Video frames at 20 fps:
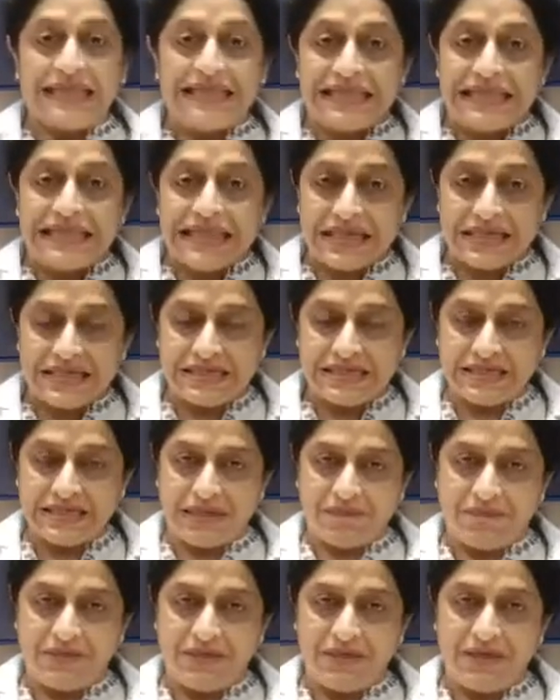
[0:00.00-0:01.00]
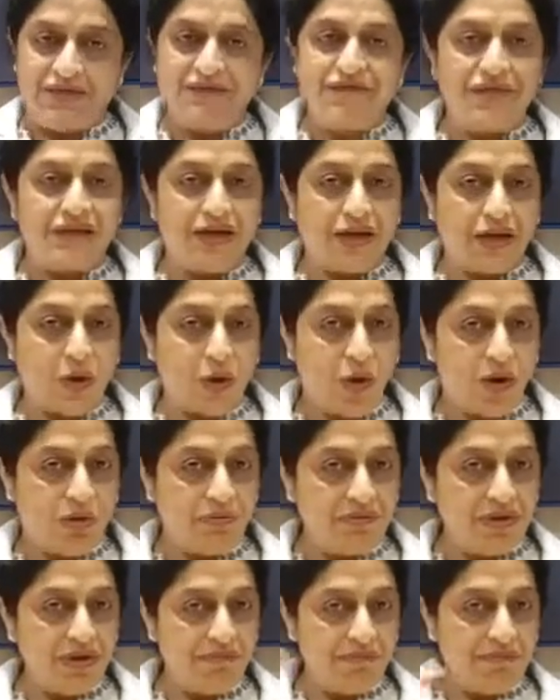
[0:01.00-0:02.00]
this couple, if they are
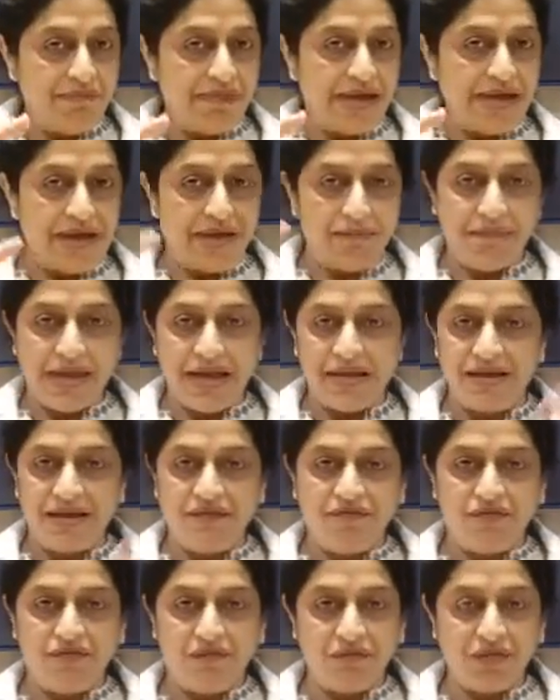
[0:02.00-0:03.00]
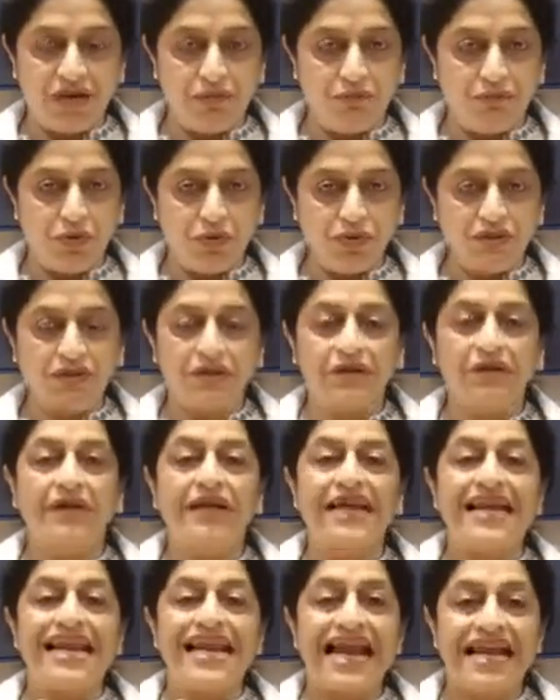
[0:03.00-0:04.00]
normal men and women both,
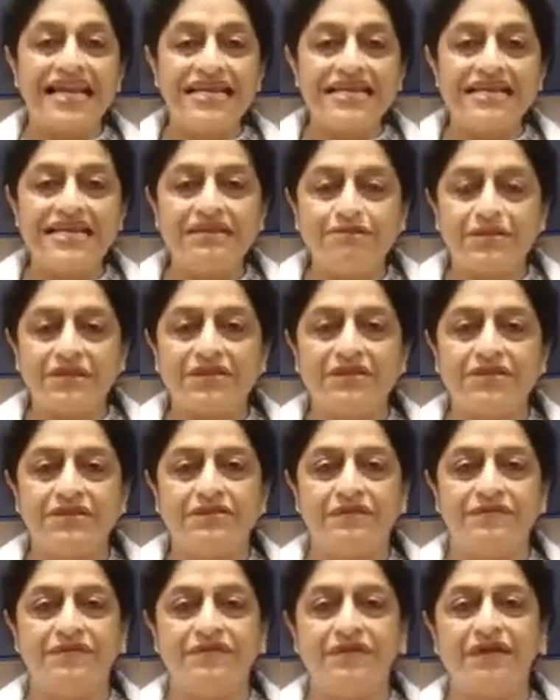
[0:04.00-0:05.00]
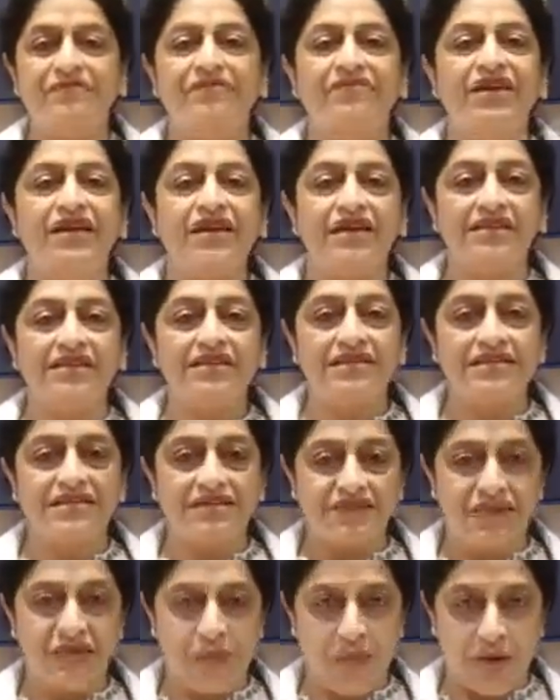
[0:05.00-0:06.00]
90% of them will
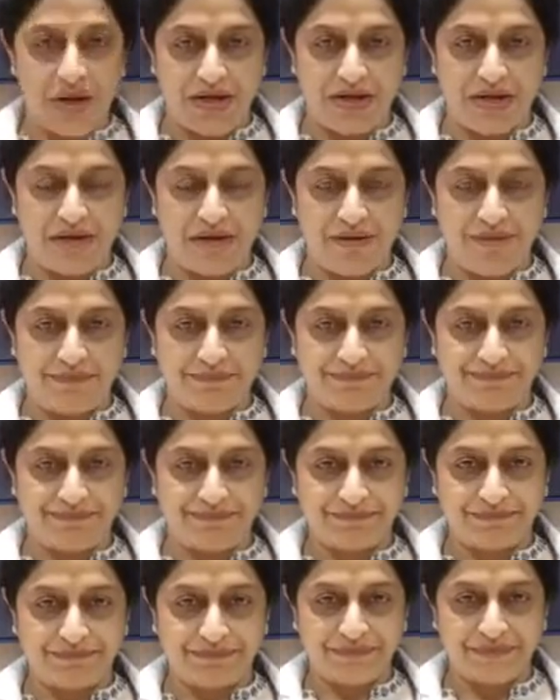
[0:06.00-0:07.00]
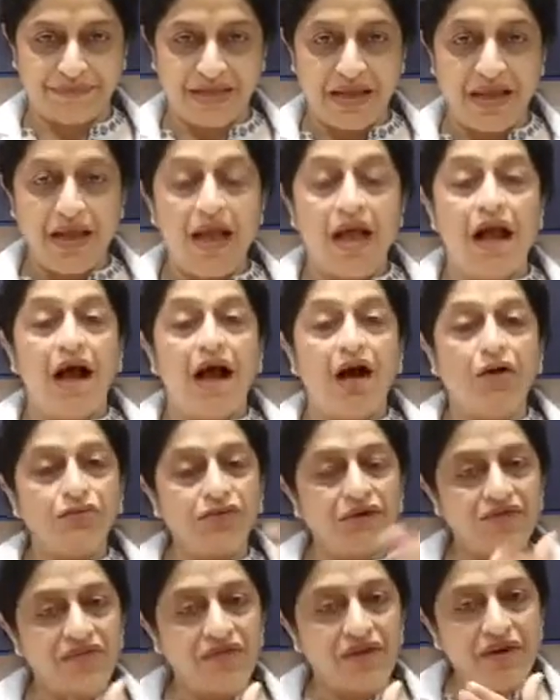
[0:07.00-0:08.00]
conceive in 1 year.
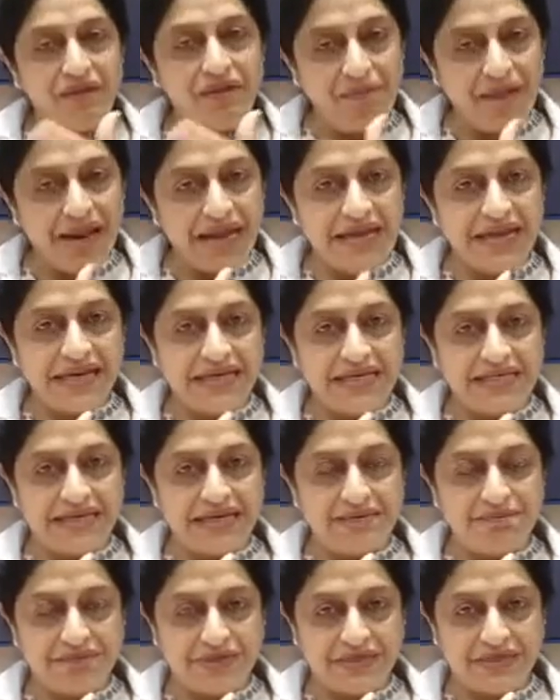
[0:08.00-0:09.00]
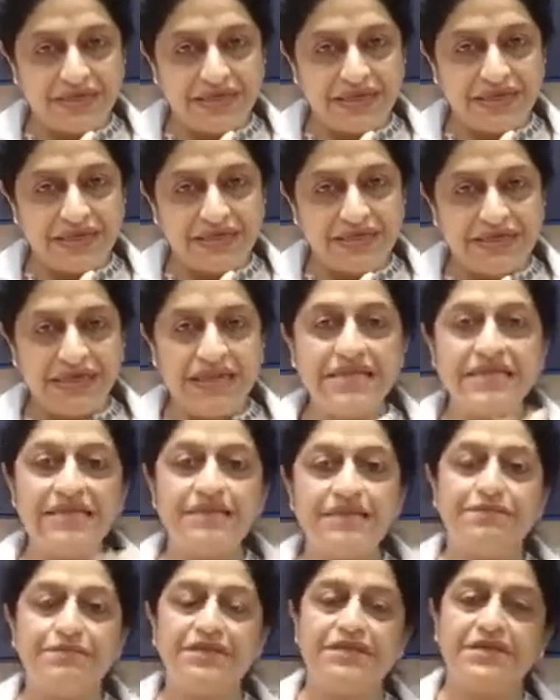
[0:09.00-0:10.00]
Out of the remaining 10%,
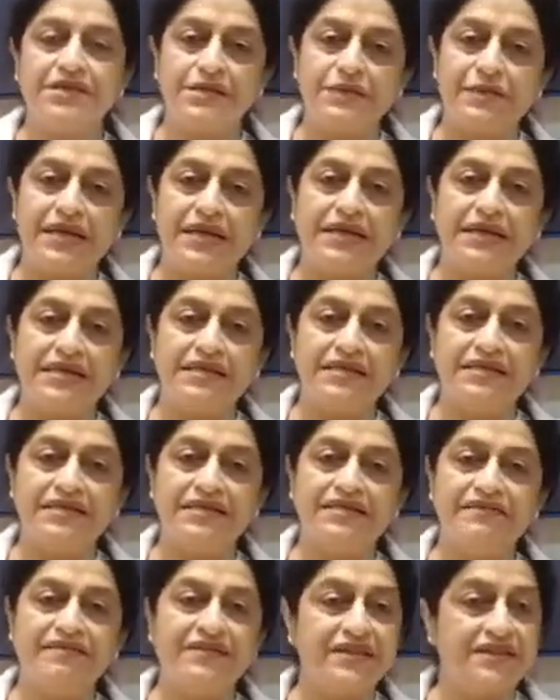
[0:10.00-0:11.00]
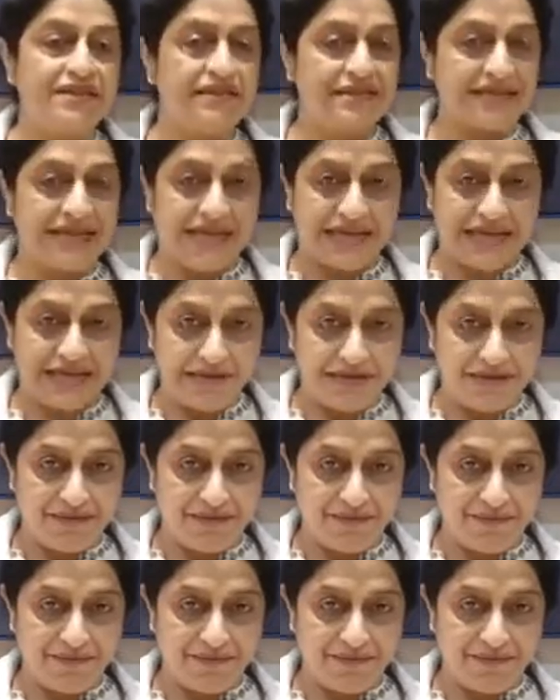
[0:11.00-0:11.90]
80% will conceive in the second year.